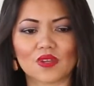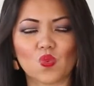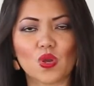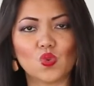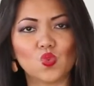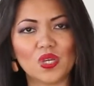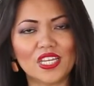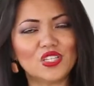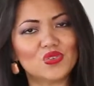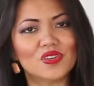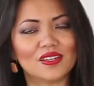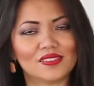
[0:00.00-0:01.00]
when we
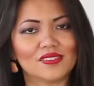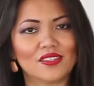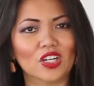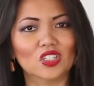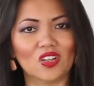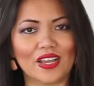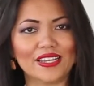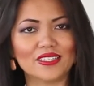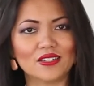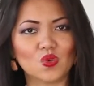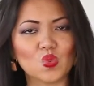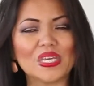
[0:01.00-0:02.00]
do not see our
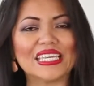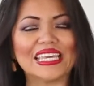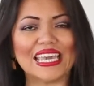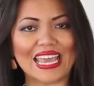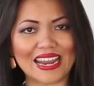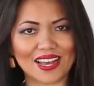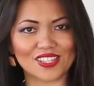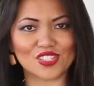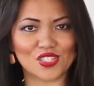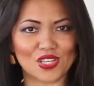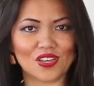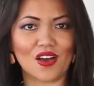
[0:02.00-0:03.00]
light, we cannot
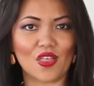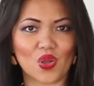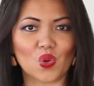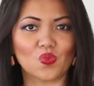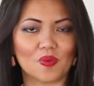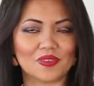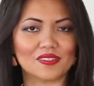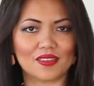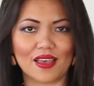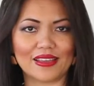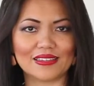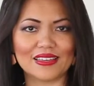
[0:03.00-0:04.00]
see other women's
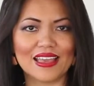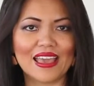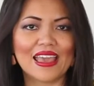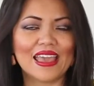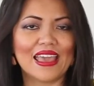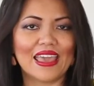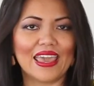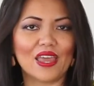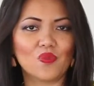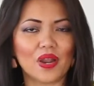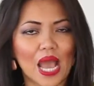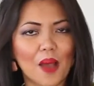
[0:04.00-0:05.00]
light.
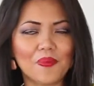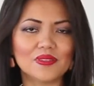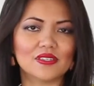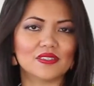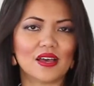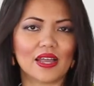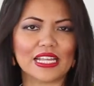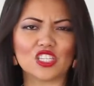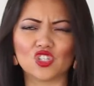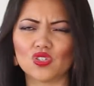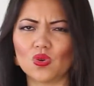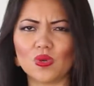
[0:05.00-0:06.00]
And what happens is that
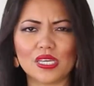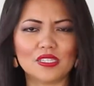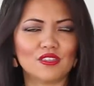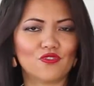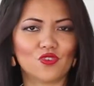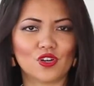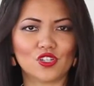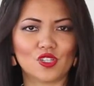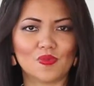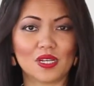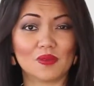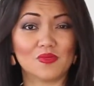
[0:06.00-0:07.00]
it's so easy for us
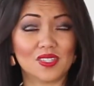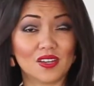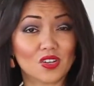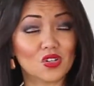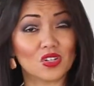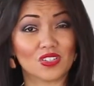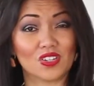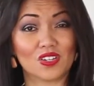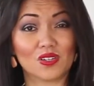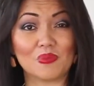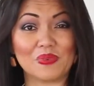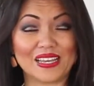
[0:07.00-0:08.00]
to become cynical and
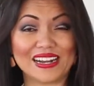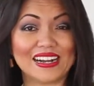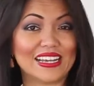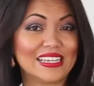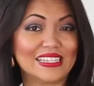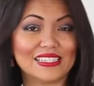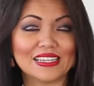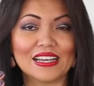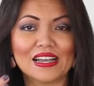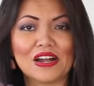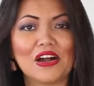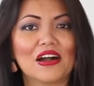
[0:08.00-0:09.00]
critical behind
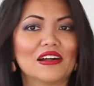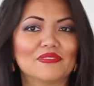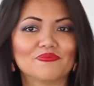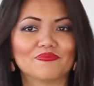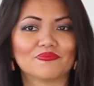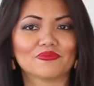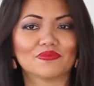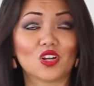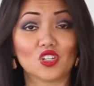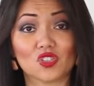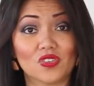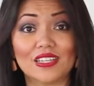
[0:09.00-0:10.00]
um,
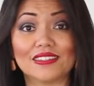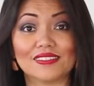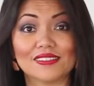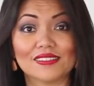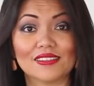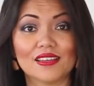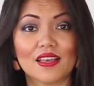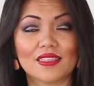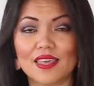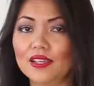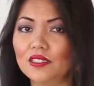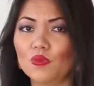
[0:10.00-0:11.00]
our screens.
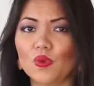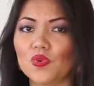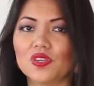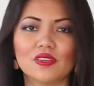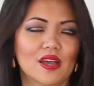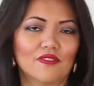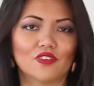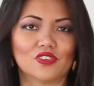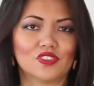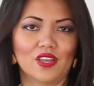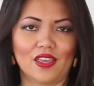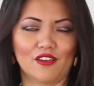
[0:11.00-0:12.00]
Things that we would
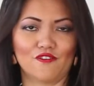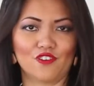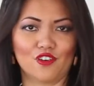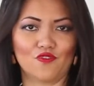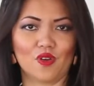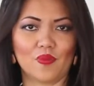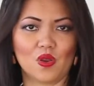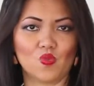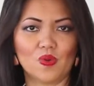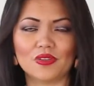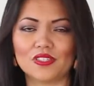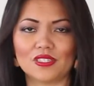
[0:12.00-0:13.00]
never say in front of women,
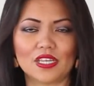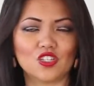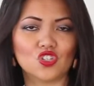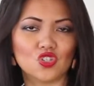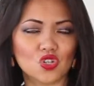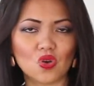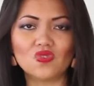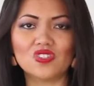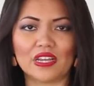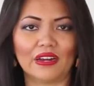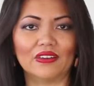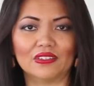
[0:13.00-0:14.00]
we would say so
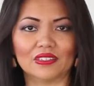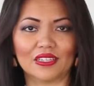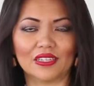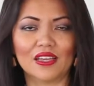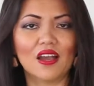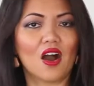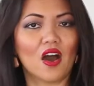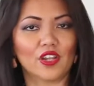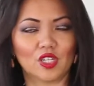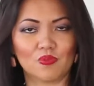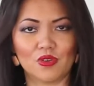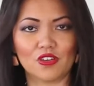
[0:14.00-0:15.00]
daringly on
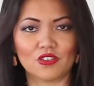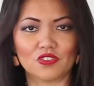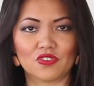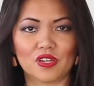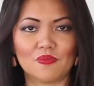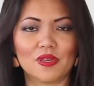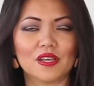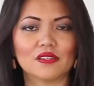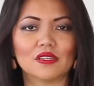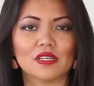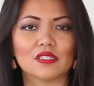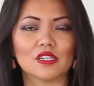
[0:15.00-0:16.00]
a computer screen
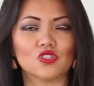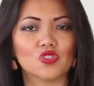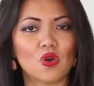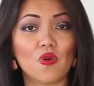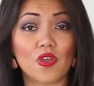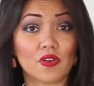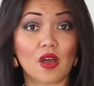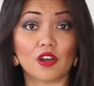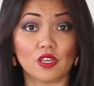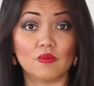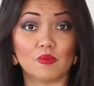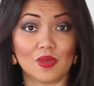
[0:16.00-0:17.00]
because it's as though they're not
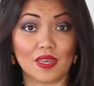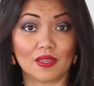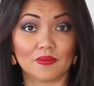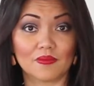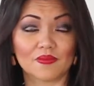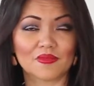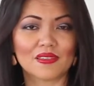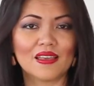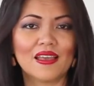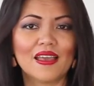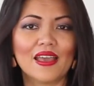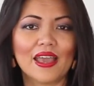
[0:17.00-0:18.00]
a human being.
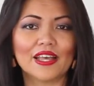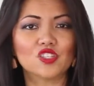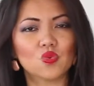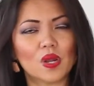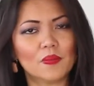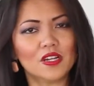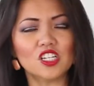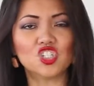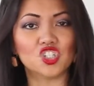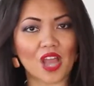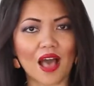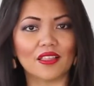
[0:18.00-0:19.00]
And so, what I'm going to
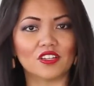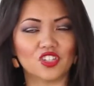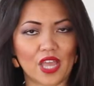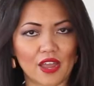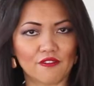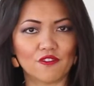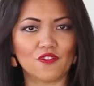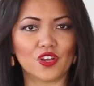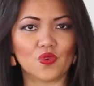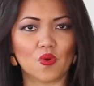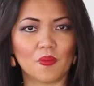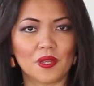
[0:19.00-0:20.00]
challenge
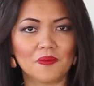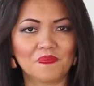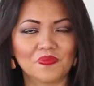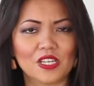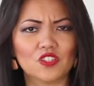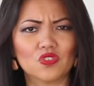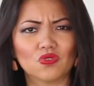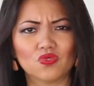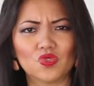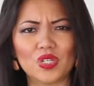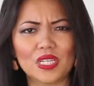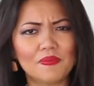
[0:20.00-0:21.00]
every woman is to
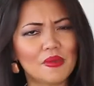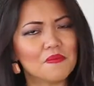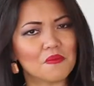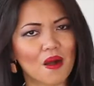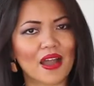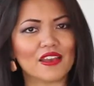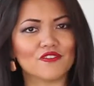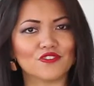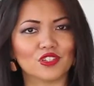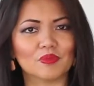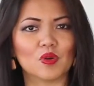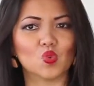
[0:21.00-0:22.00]
really be
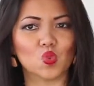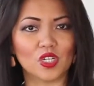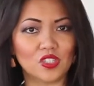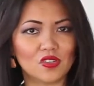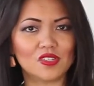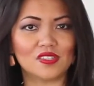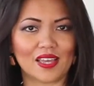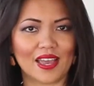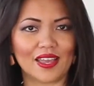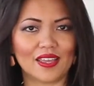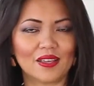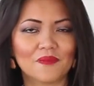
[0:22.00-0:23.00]
mindful about what you
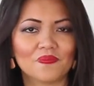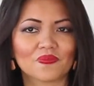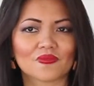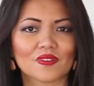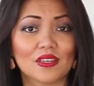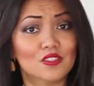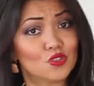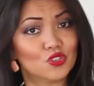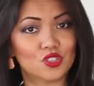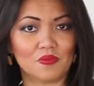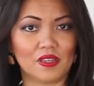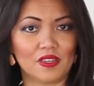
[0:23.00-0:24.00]
say in
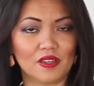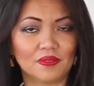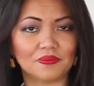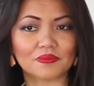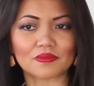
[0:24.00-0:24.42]
social media,